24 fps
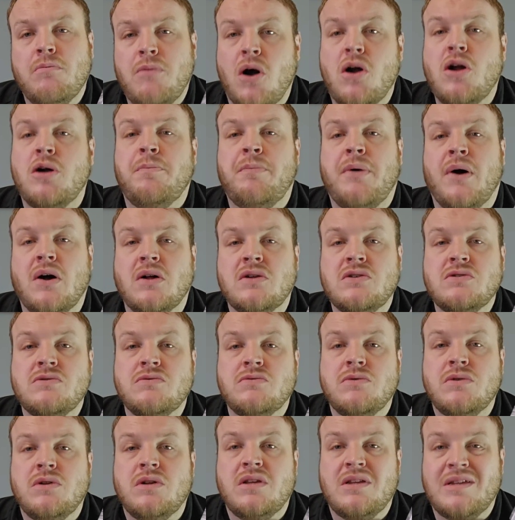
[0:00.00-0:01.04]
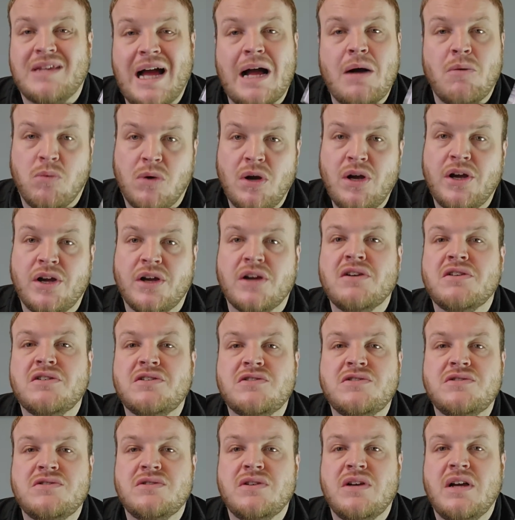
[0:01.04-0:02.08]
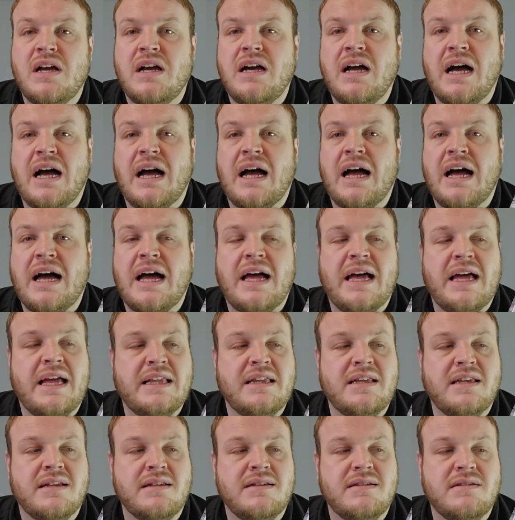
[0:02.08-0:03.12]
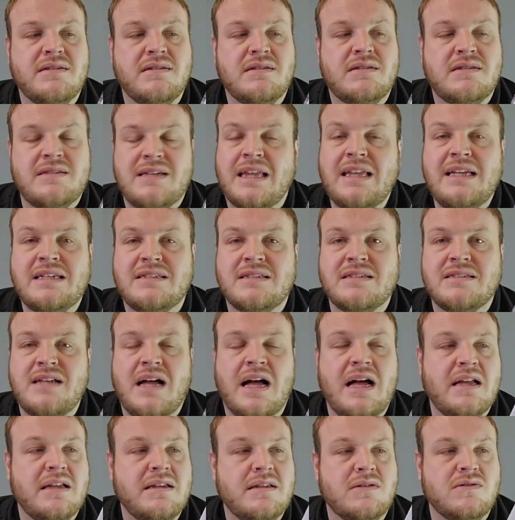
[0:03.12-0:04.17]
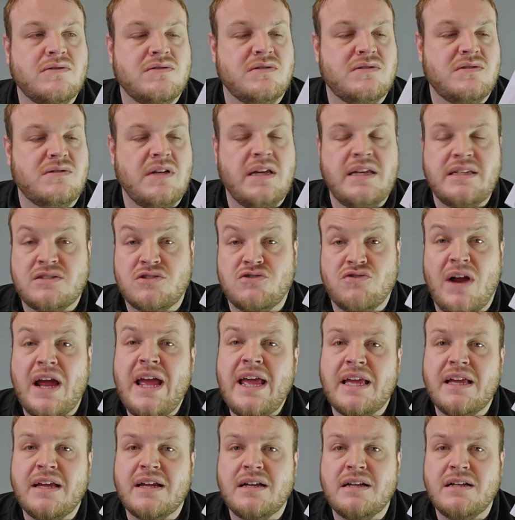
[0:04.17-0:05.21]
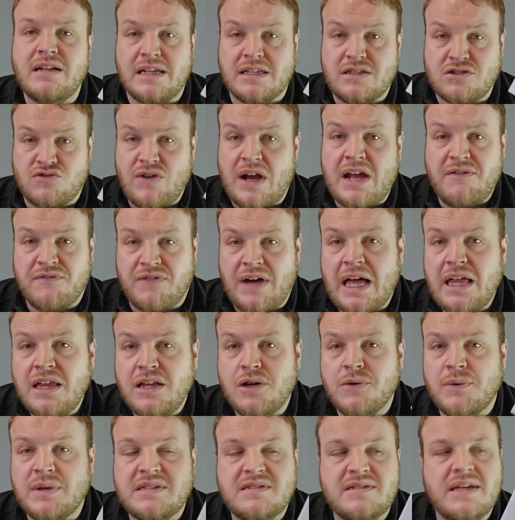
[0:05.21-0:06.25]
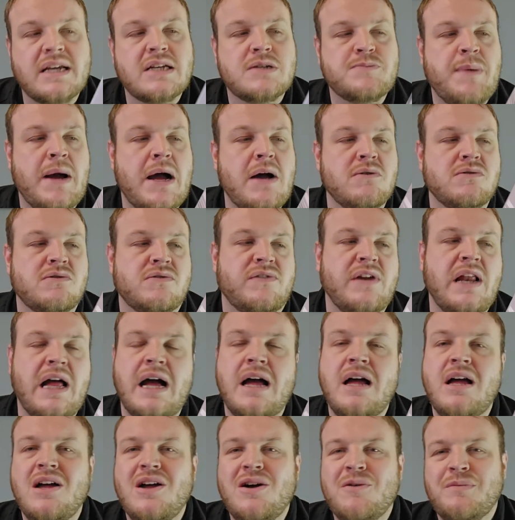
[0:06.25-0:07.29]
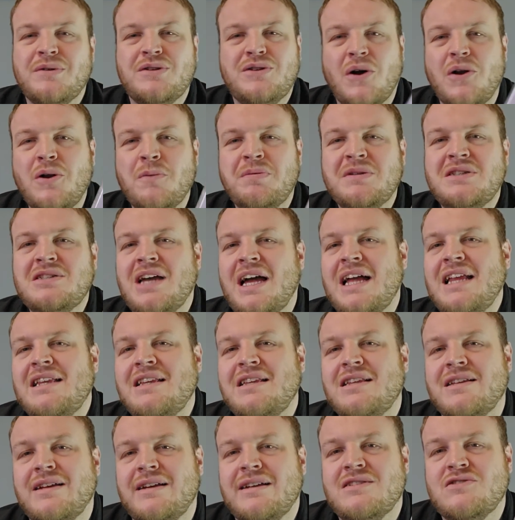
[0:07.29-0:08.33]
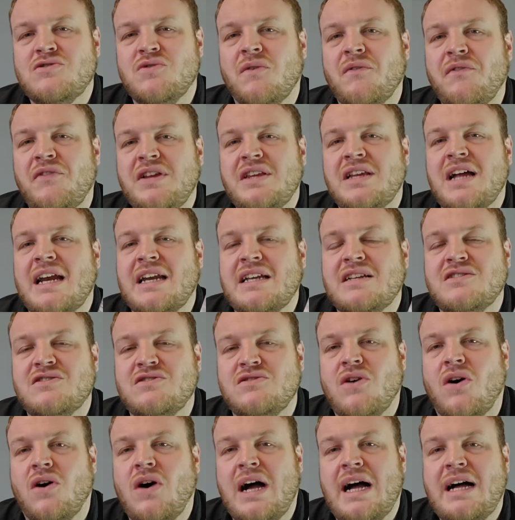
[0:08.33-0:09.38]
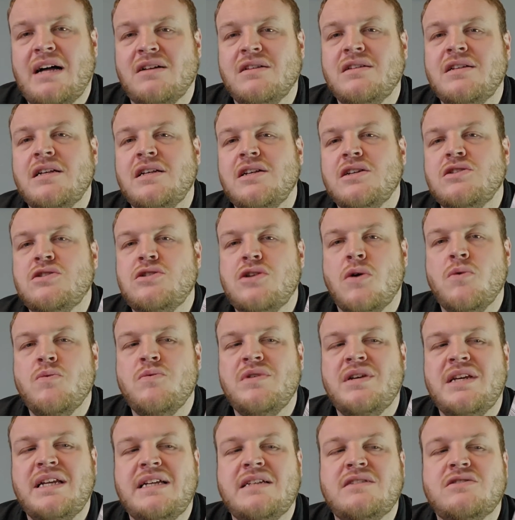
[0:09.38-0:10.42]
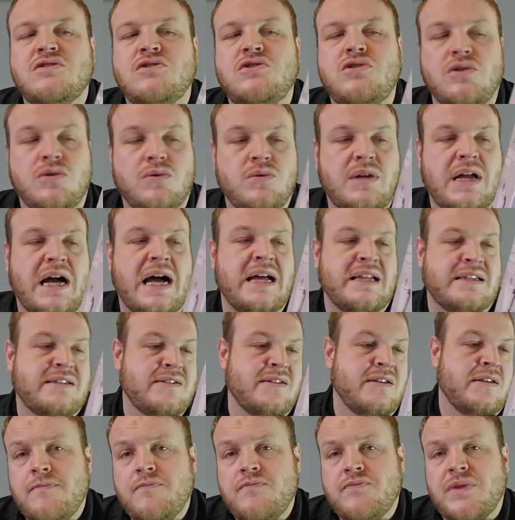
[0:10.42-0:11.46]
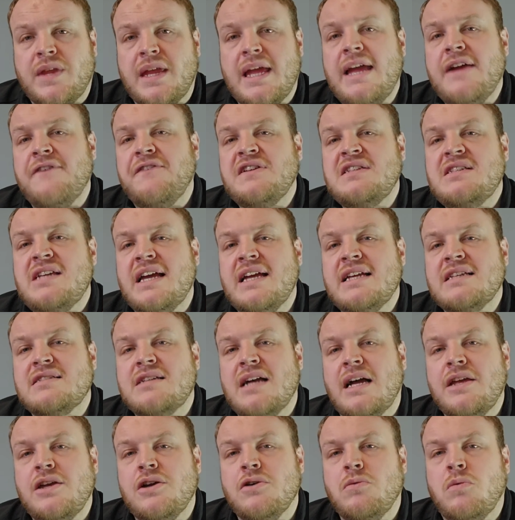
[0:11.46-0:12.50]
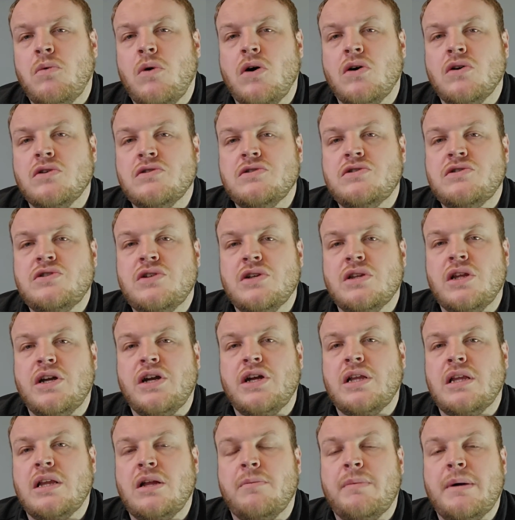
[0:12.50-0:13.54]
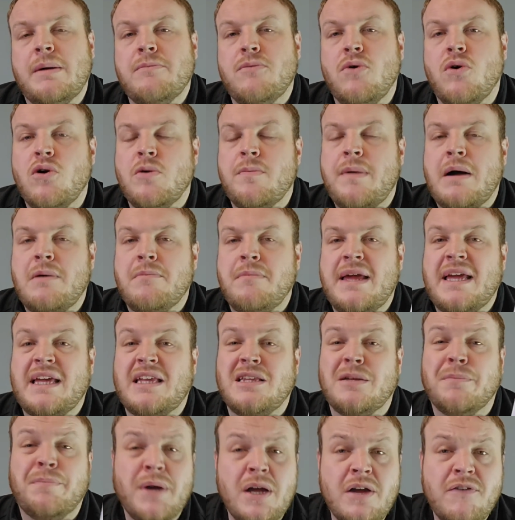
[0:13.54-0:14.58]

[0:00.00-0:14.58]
Moka Pot. That works. And sell it as that. Because it's great. It's great value at £6 for that. But don't pretend it's something that it's not, Aldi. You don't need to do that. If it is that you want to learn a little bit more about making the